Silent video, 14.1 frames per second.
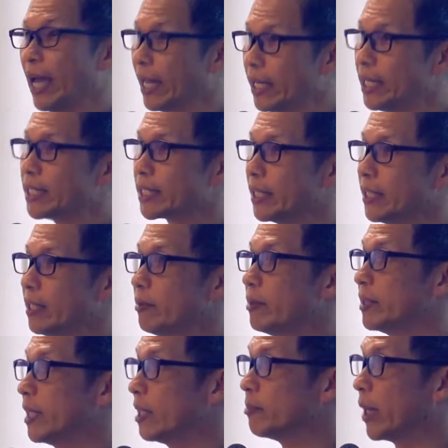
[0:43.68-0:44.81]
any study
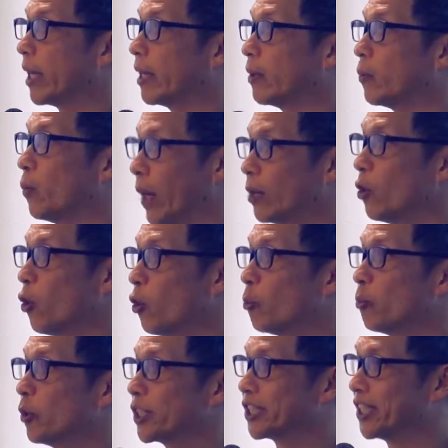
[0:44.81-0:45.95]
done by One Hope
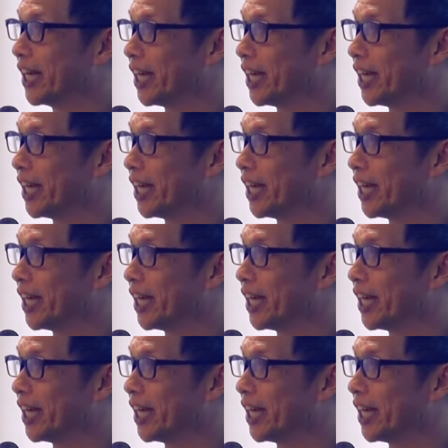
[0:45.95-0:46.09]
was